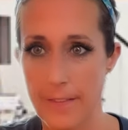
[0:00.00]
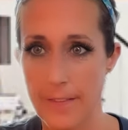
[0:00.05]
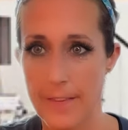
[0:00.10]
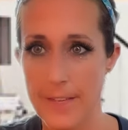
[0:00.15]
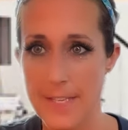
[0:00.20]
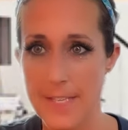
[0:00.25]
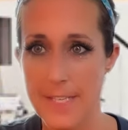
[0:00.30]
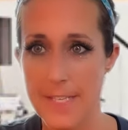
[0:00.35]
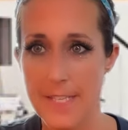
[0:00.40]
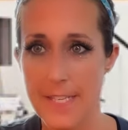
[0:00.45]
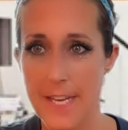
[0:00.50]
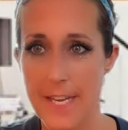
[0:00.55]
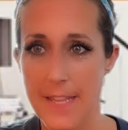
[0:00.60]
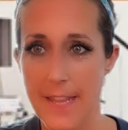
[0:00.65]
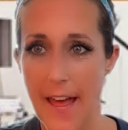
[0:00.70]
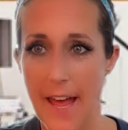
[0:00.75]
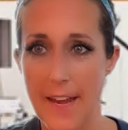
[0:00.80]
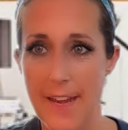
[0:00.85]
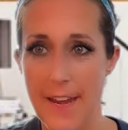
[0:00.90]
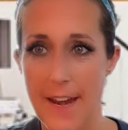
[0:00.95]
This is like
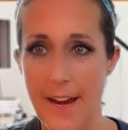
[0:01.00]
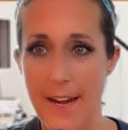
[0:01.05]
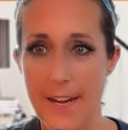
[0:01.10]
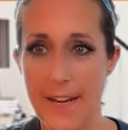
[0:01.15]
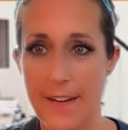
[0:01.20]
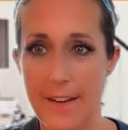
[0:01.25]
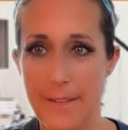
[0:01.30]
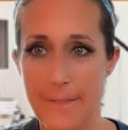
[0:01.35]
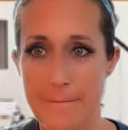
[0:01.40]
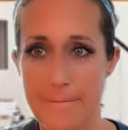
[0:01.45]
that night